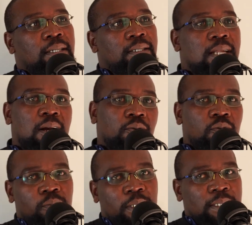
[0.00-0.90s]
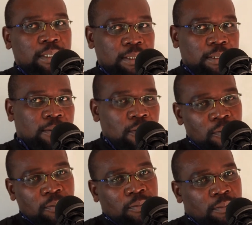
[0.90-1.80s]
now you must, you
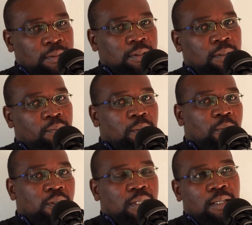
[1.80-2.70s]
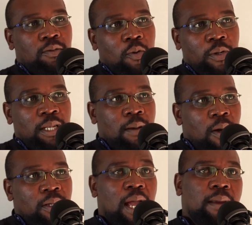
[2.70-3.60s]
know, people start talking
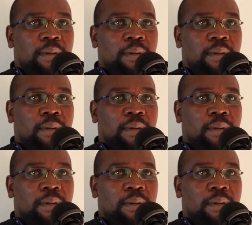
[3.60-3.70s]
about I